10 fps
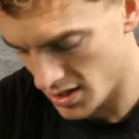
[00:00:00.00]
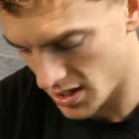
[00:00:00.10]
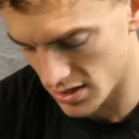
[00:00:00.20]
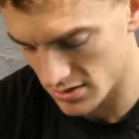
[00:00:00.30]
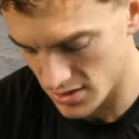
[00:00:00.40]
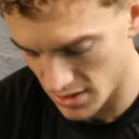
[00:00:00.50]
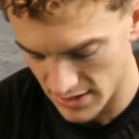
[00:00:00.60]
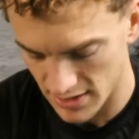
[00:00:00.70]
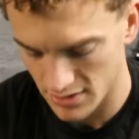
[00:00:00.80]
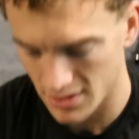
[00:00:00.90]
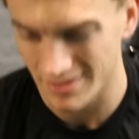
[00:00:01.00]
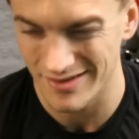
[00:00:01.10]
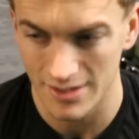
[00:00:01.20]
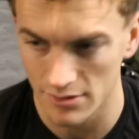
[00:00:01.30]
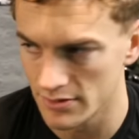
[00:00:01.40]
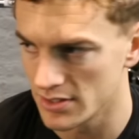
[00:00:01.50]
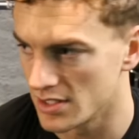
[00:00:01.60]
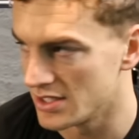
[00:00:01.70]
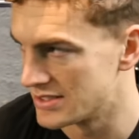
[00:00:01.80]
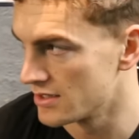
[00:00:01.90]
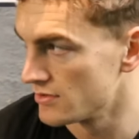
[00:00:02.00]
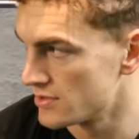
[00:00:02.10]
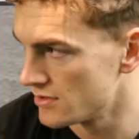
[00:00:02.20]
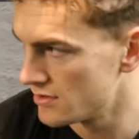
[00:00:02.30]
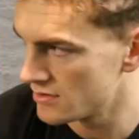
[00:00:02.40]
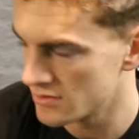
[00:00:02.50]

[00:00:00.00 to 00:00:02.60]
And it's not ideal, and you don't really need to go to